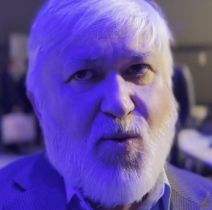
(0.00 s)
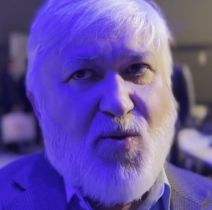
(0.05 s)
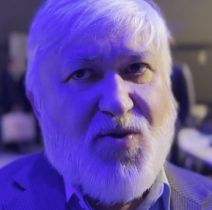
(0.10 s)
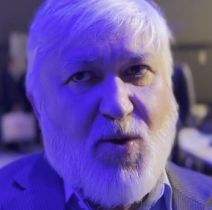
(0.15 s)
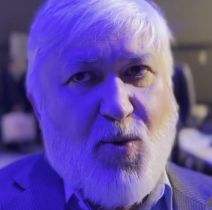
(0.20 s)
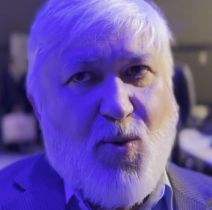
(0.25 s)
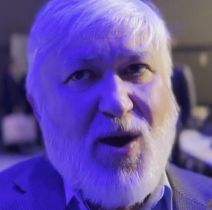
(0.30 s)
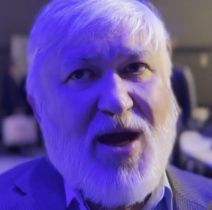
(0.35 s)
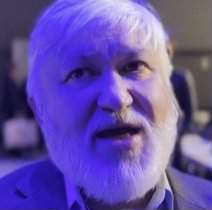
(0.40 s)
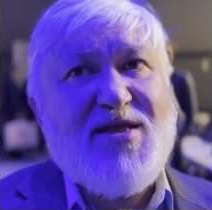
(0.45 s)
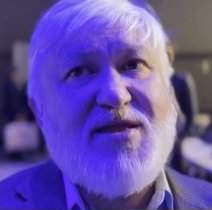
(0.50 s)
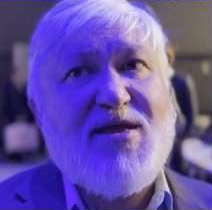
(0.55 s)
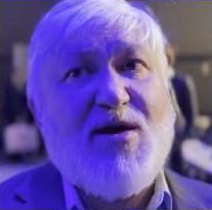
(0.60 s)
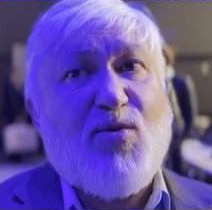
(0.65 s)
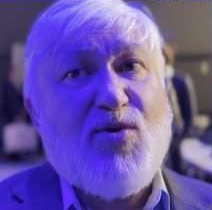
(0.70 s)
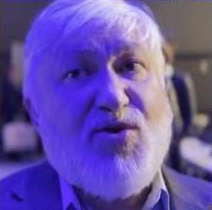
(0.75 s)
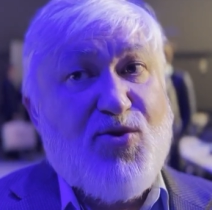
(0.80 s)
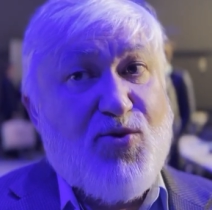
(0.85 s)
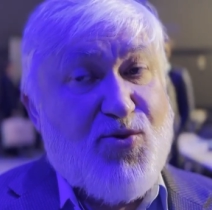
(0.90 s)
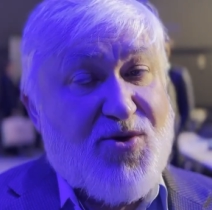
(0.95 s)
the way that
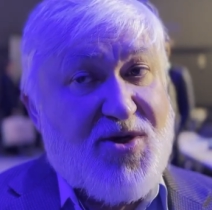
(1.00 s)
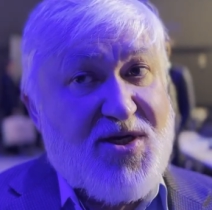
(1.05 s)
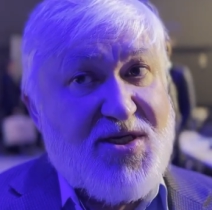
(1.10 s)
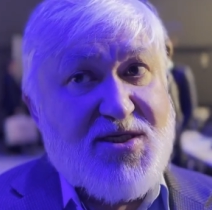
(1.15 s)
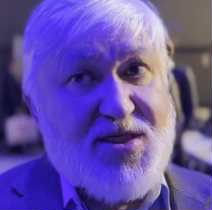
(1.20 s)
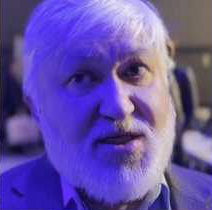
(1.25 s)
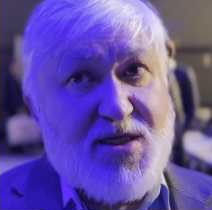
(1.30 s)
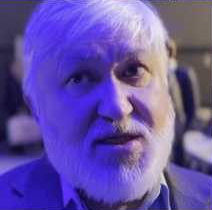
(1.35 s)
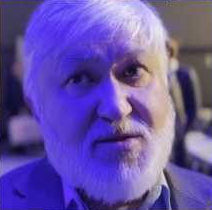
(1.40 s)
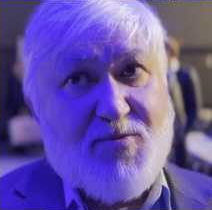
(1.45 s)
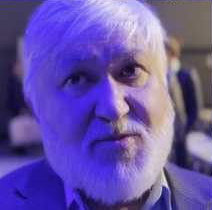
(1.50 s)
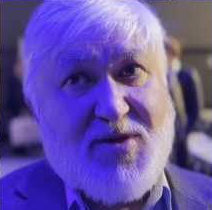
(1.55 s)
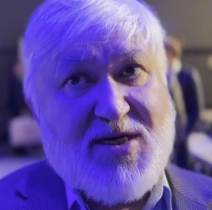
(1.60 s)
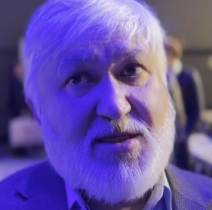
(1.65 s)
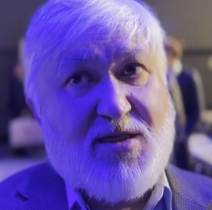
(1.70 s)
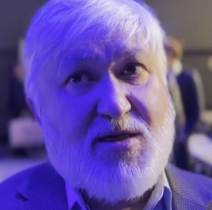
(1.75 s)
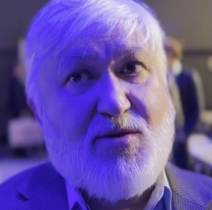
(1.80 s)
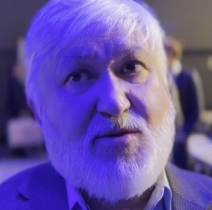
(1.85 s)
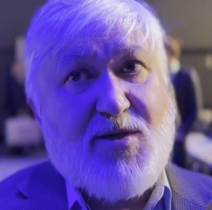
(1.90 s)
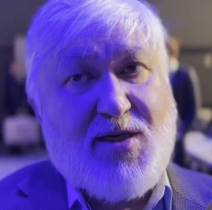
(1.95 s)
we do research,
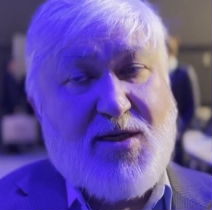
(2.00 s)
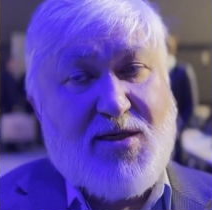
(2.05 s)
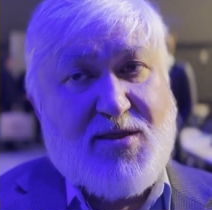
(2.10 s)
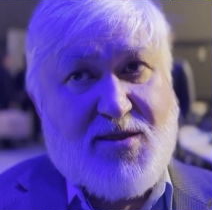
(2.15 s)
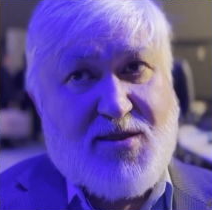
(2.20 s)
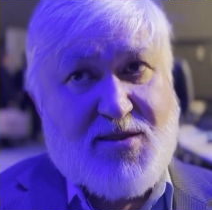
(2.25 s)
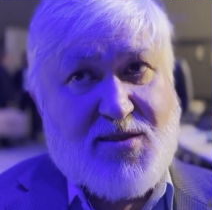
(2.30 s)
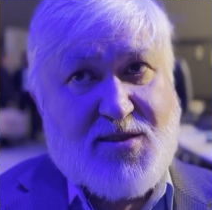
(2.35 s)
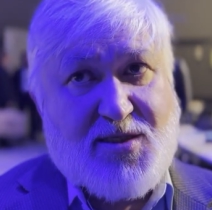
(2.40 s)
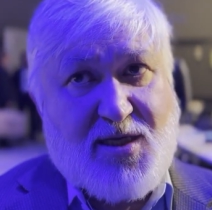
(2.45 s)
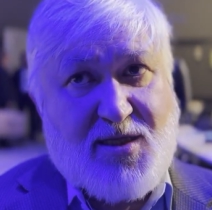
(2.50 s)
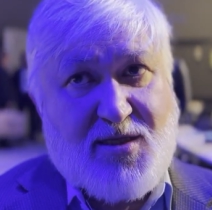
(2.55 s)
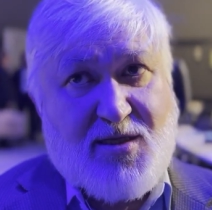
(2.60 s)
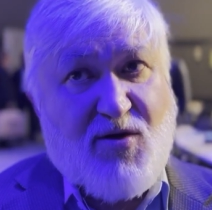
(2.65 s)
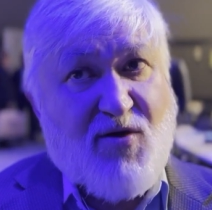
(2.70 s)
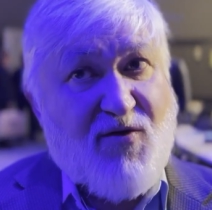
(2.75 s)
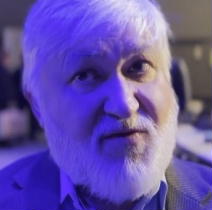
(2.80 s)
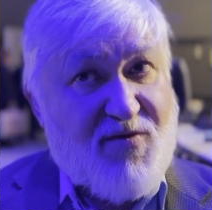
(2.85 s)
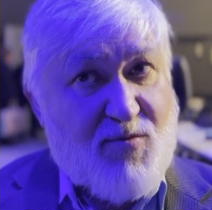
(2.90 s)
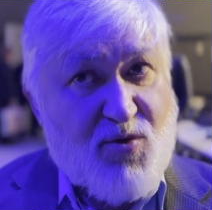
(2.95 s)
particularly in the
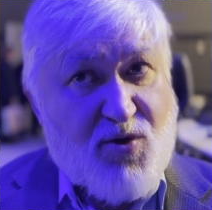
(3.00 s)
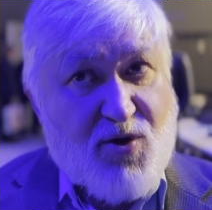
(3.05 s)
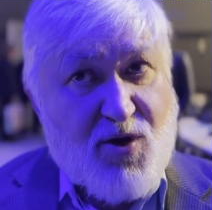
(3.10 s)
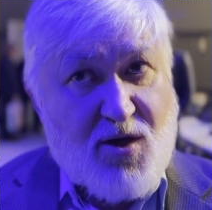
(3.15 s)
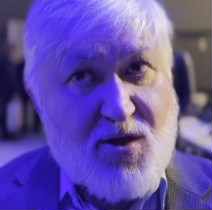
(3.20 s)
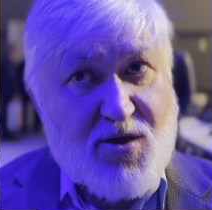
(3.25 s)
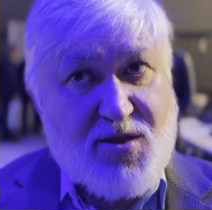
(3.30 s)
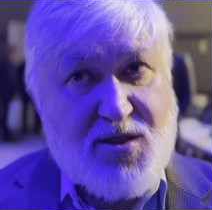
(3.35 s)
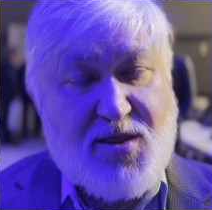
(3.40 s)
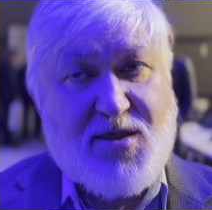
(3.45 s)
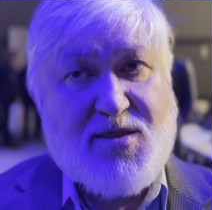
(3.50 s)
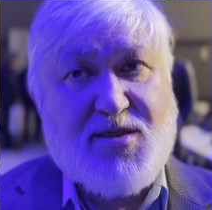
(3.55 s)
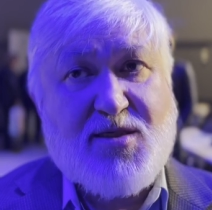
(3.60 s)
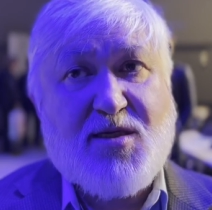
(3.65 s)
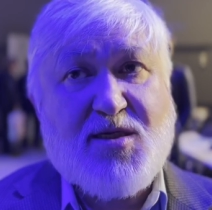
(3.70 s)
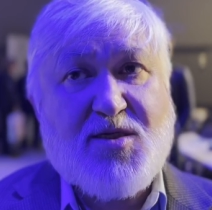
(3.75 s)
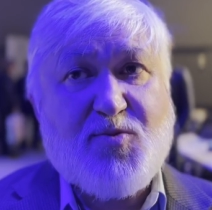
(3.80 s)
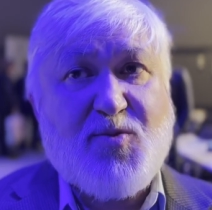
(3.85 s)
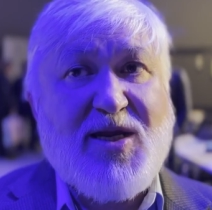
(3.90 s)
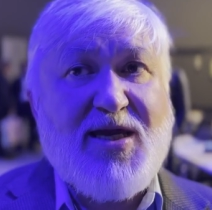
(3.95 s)
setting of immunology, as
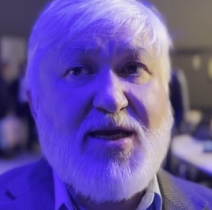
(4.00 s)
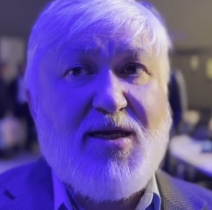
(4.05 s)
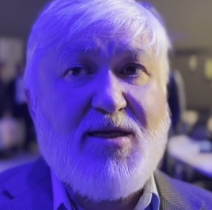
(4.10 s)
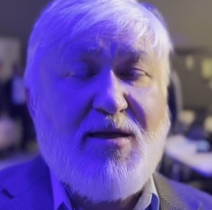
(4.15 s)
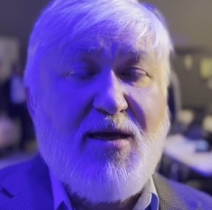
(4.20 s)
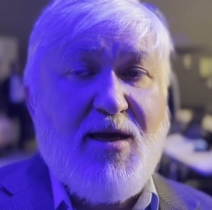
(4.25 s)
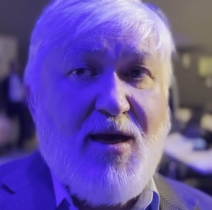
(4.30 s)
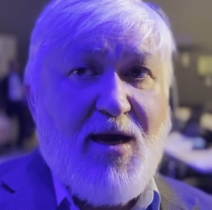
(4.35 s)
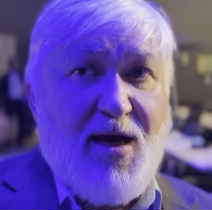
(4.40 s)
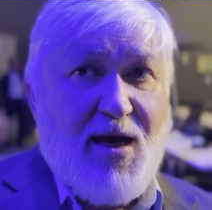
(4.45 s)
explained,